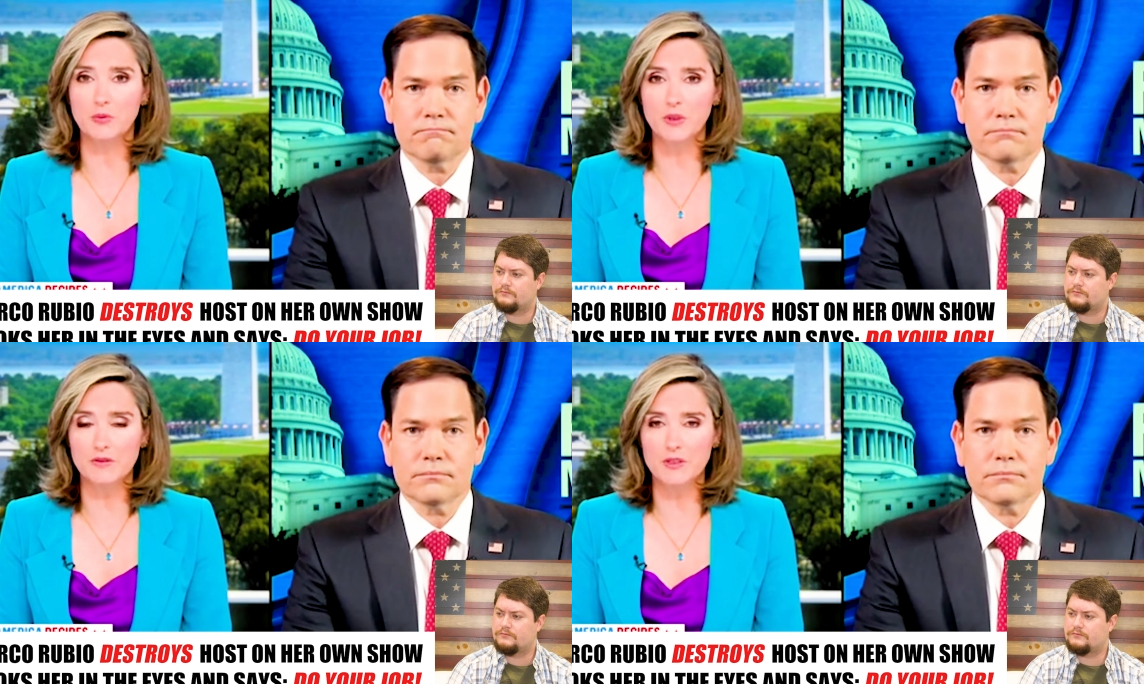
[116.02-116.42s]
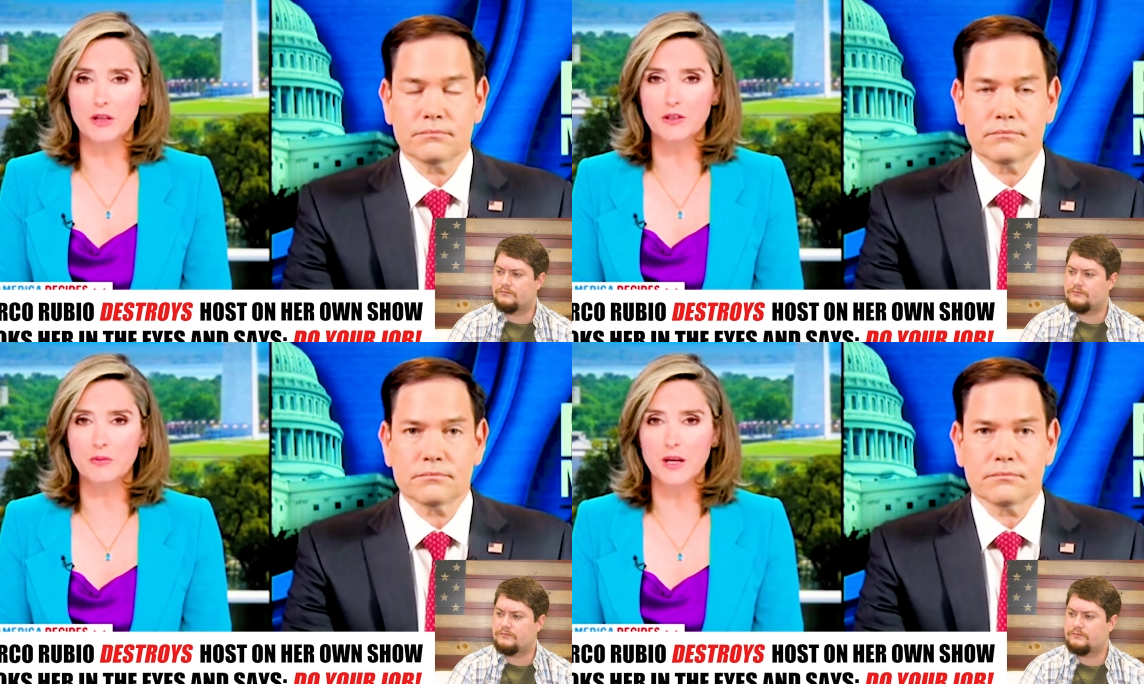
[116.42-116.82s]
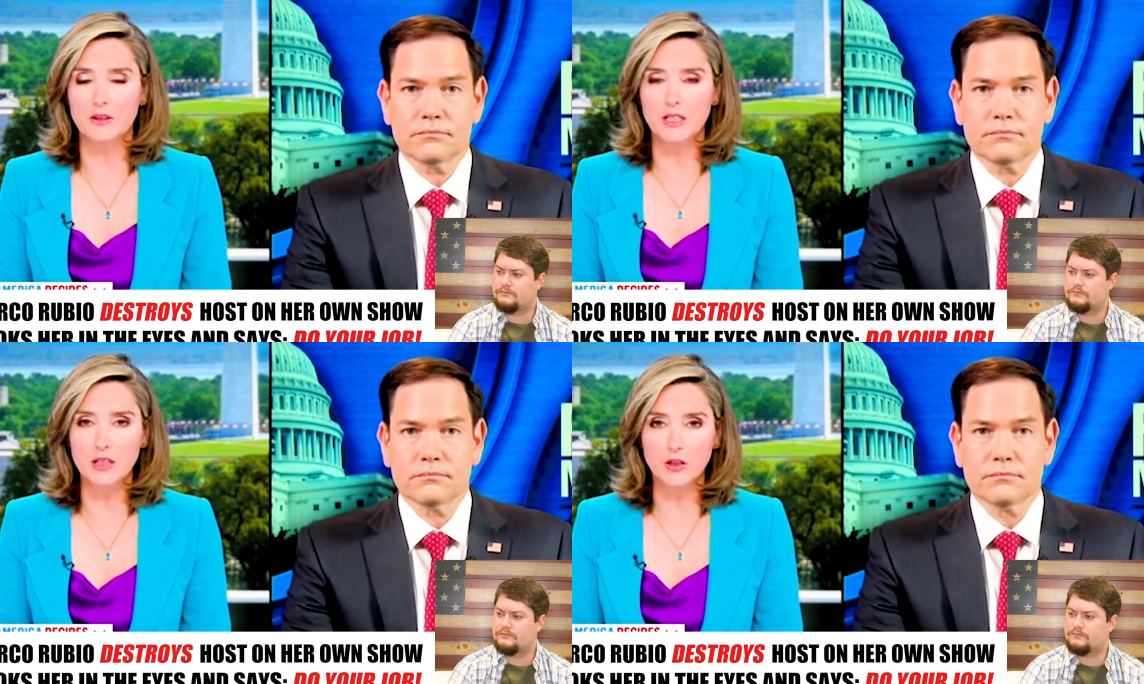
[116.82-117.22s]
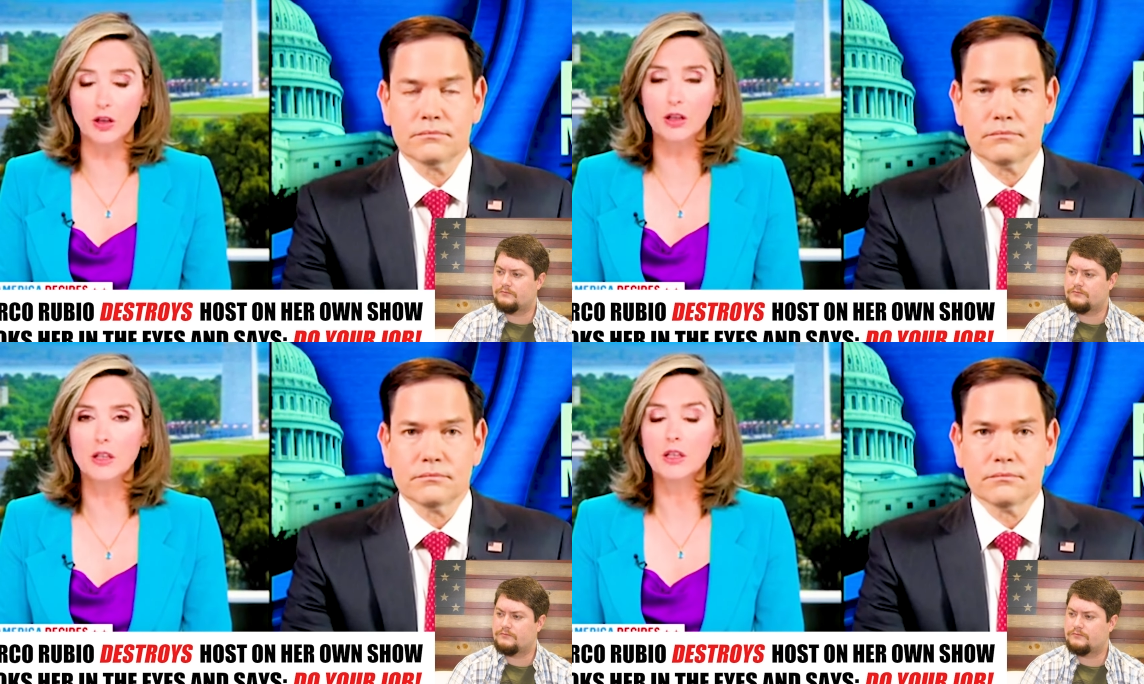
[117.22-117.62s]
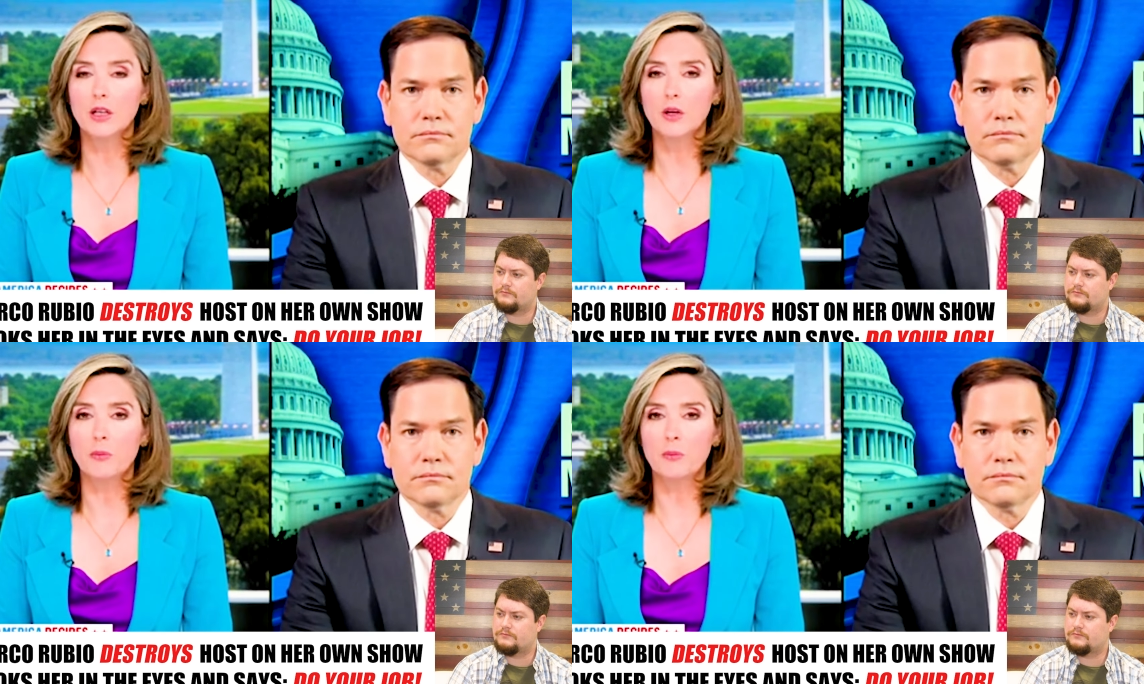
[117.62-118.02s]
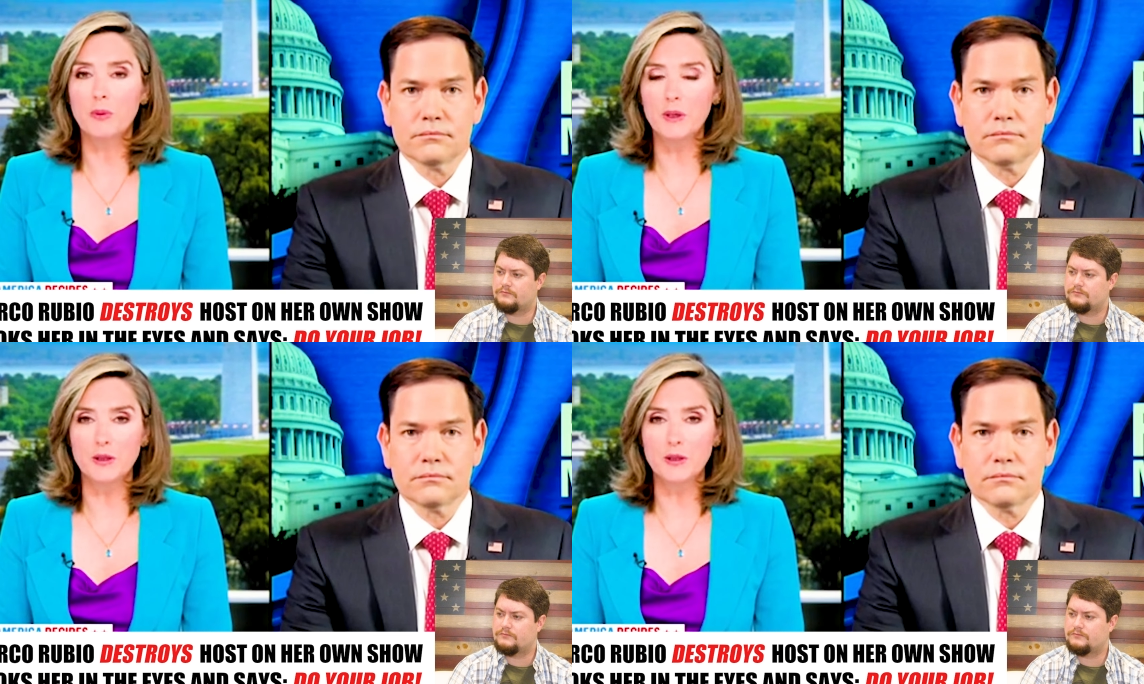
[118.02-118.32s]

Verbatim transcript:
Speaker 1: have talked about here. But